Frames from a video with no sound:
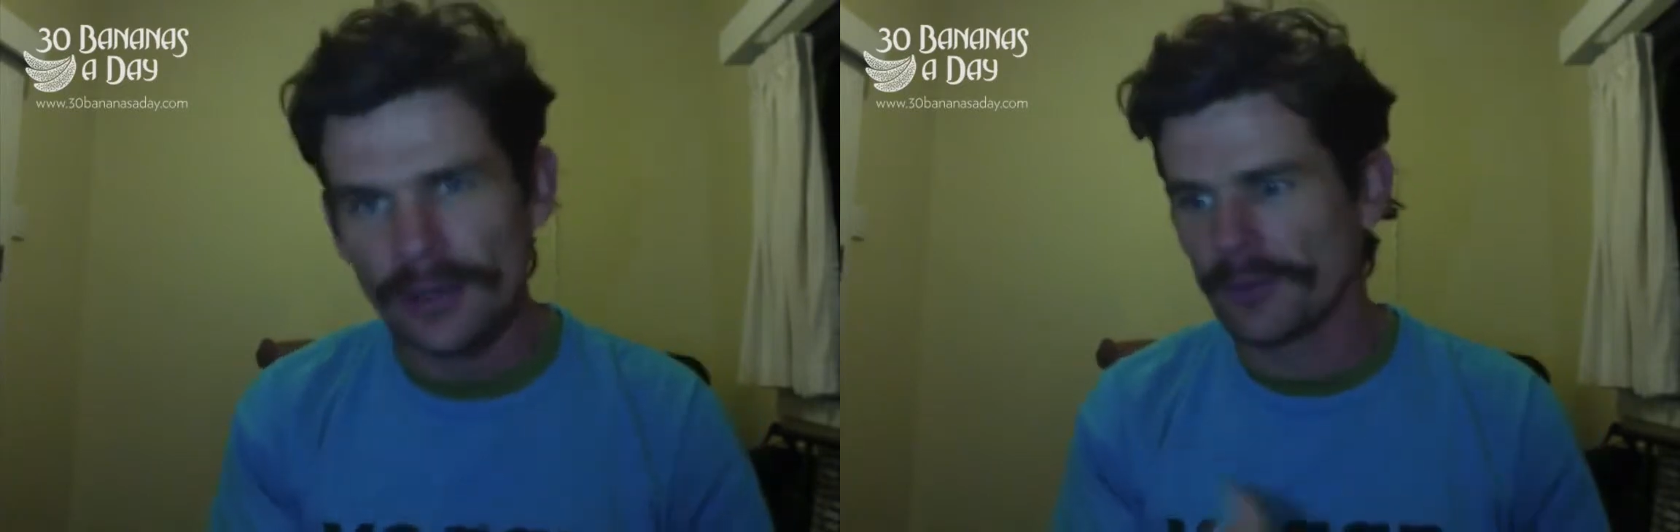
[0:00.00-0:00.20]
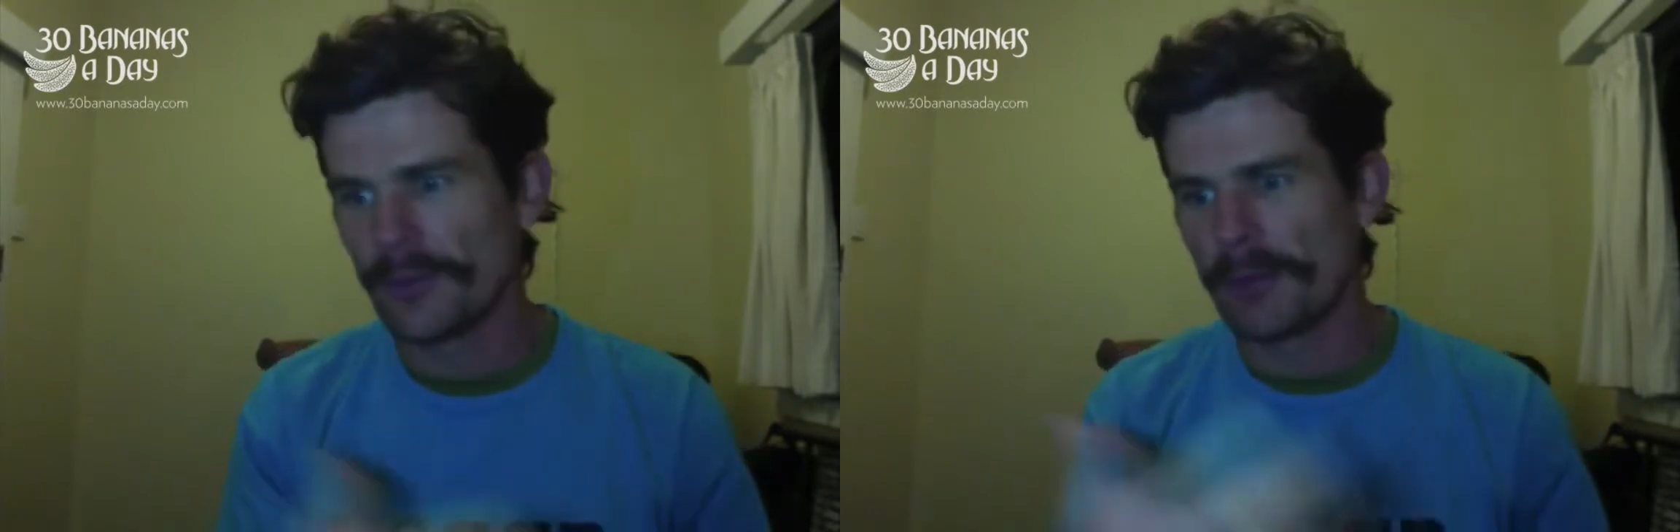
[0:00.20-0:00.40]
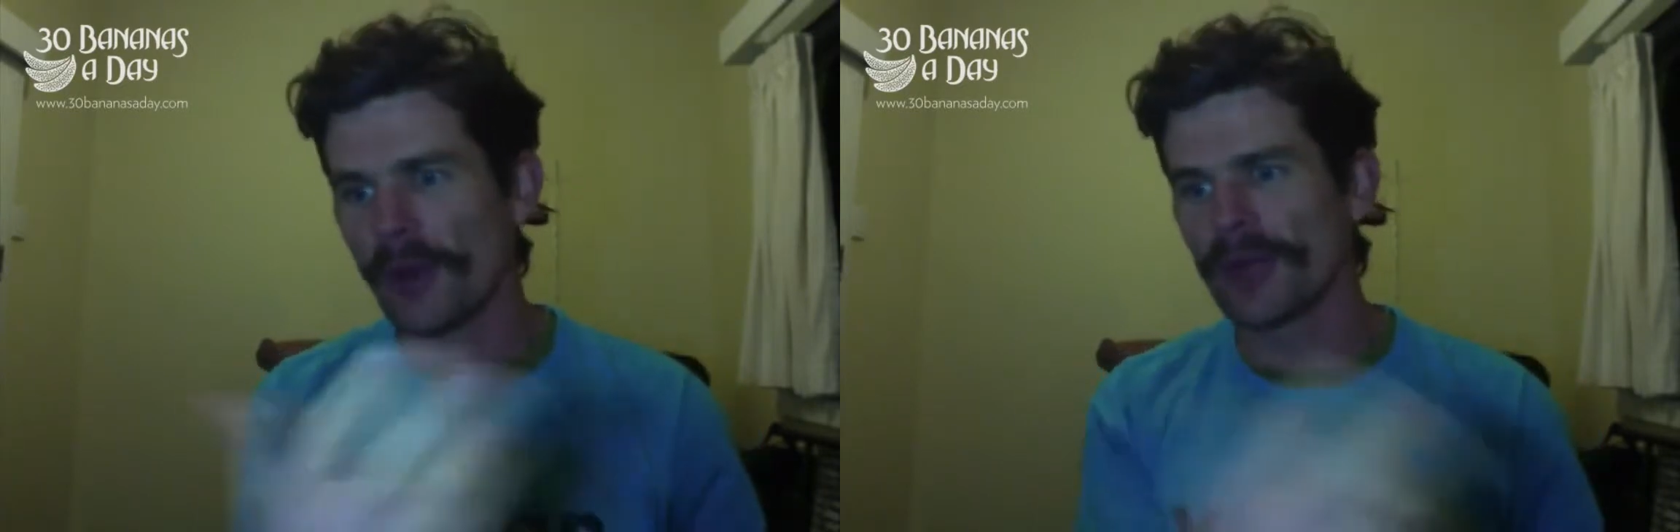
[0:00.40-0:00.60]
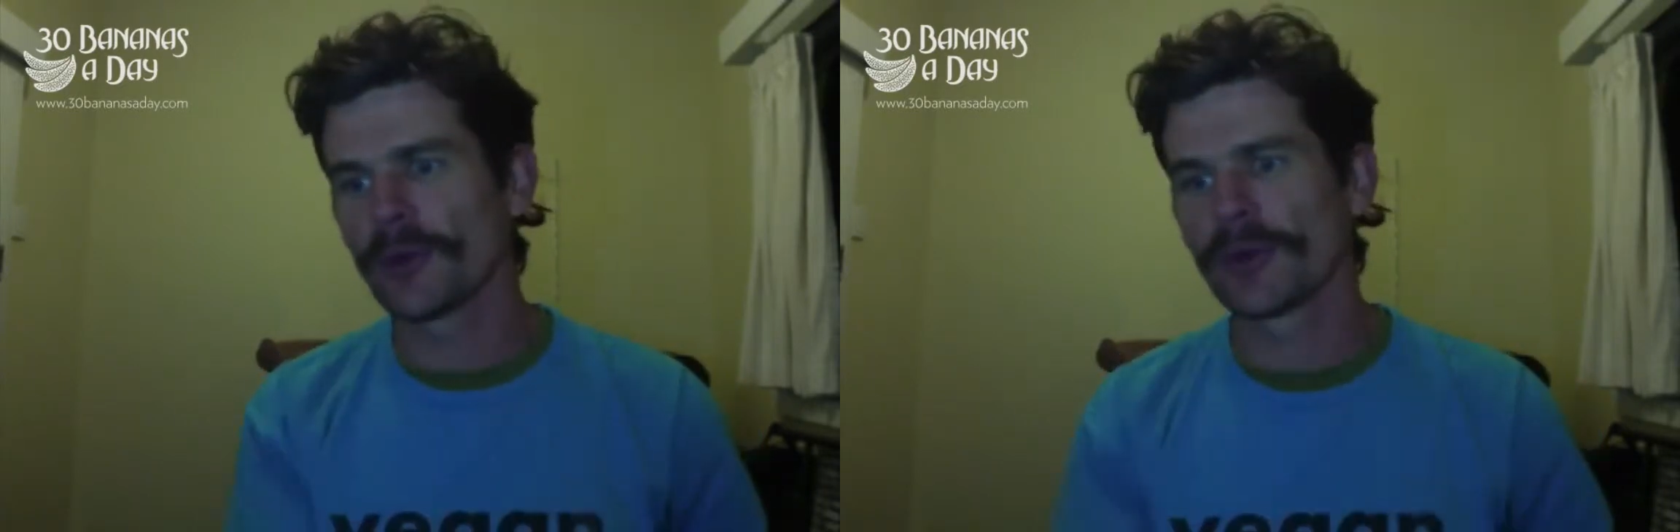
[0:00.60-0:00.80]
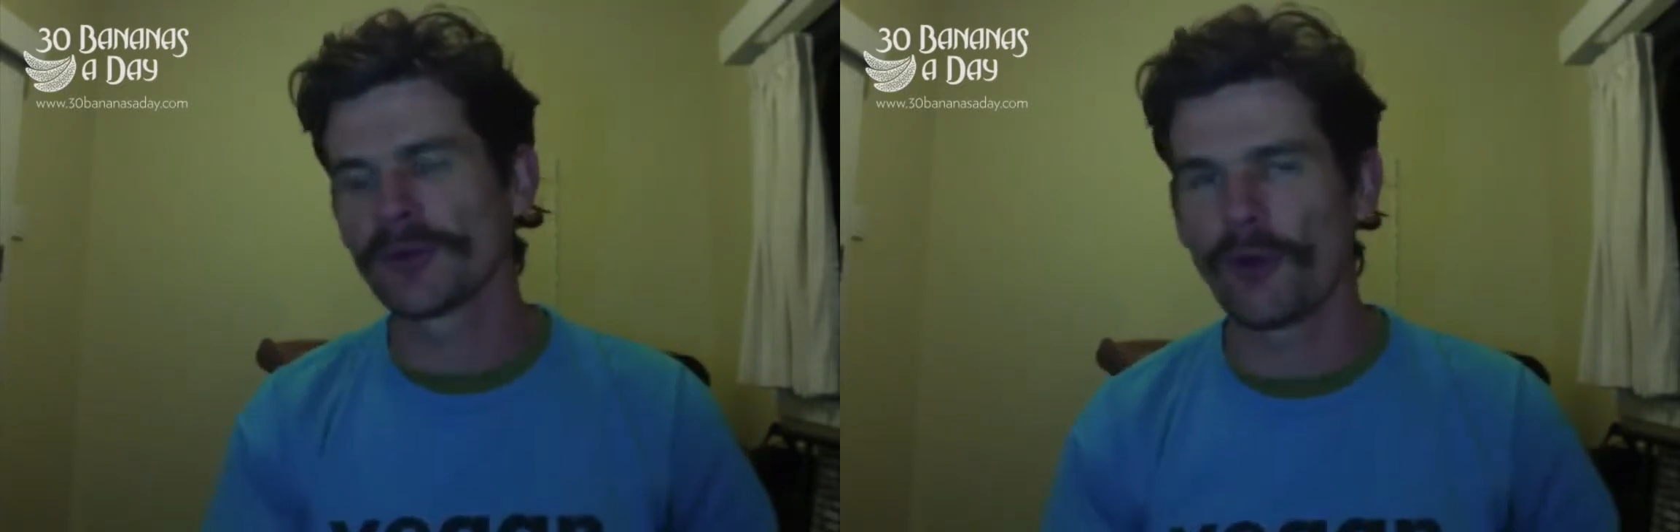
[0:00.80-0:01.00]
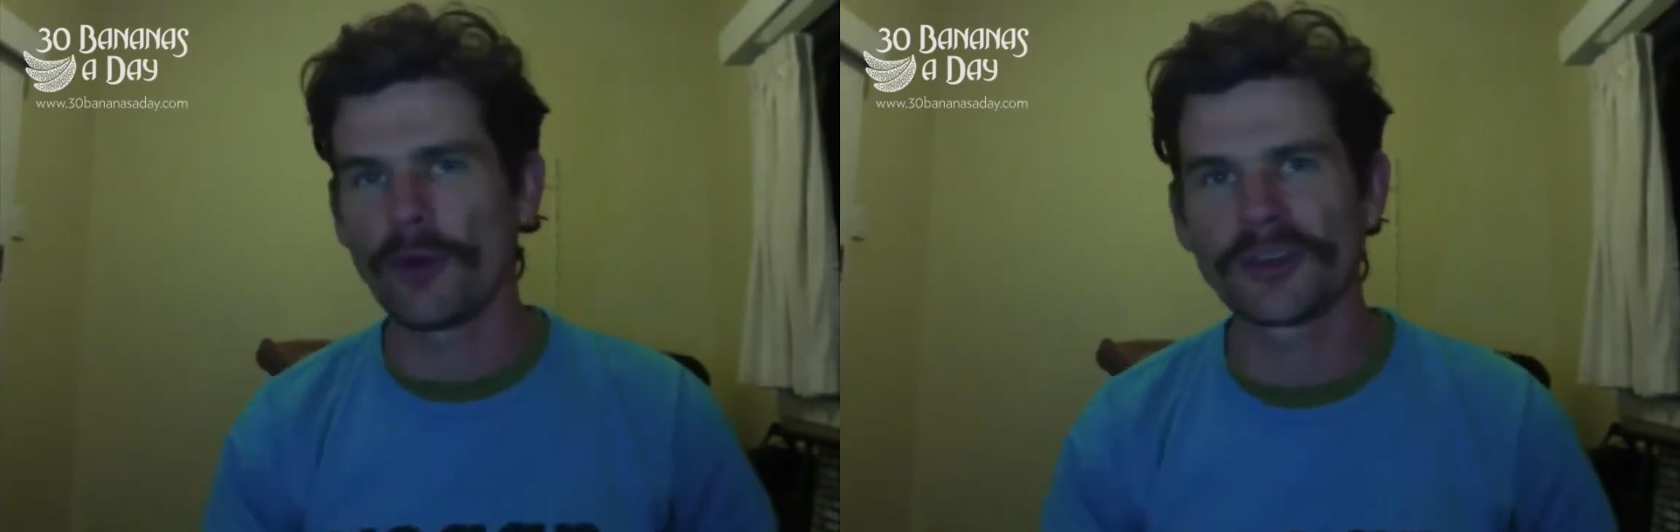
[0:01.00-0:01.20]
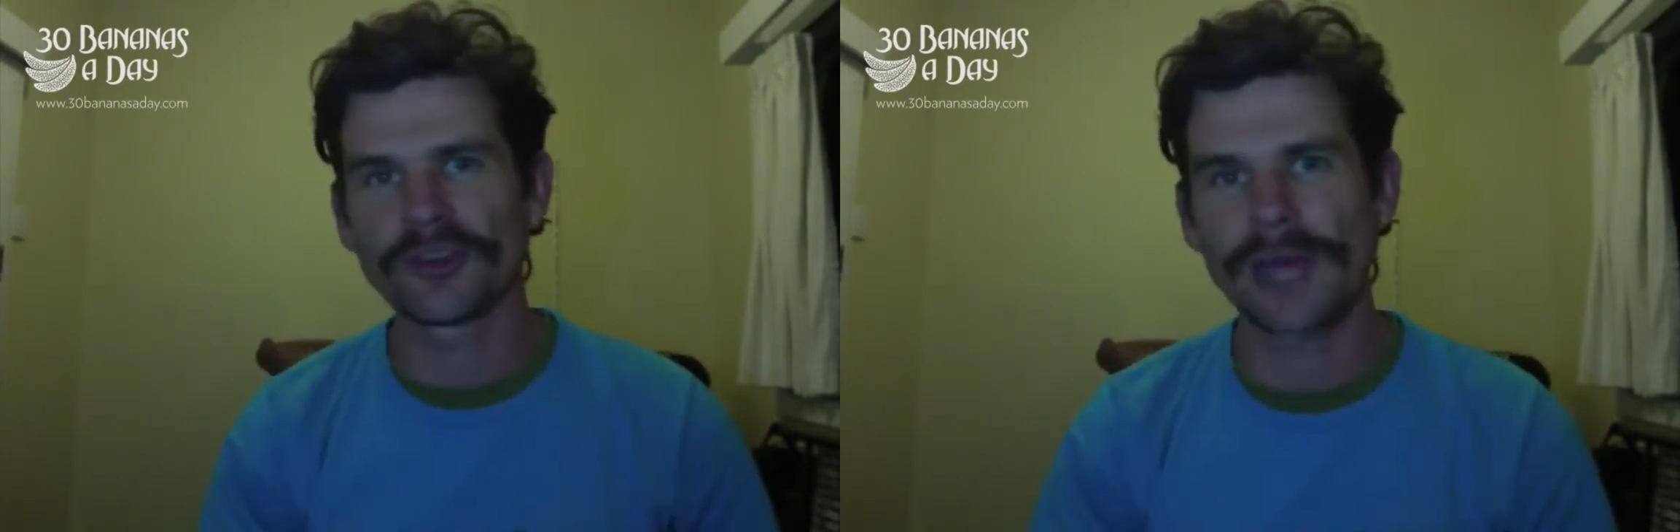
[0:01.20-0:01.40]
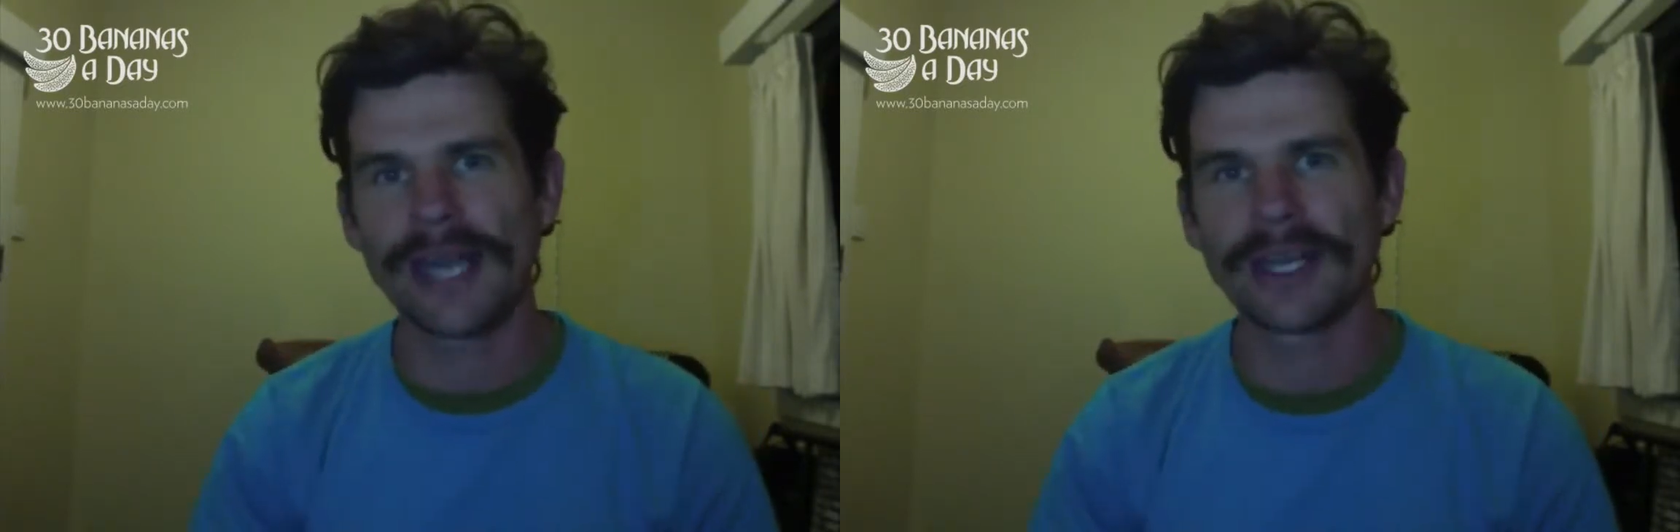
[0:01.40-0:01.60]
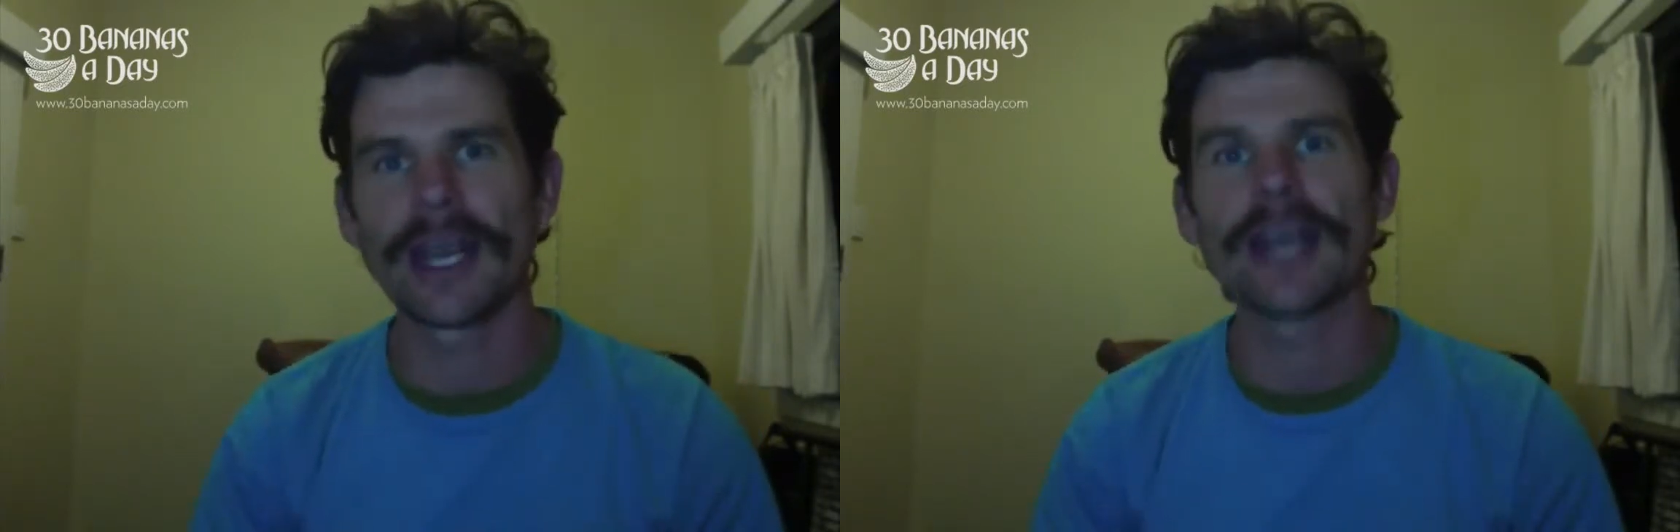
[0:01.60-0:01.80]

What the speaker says: from a bodybuilding forum explaining it.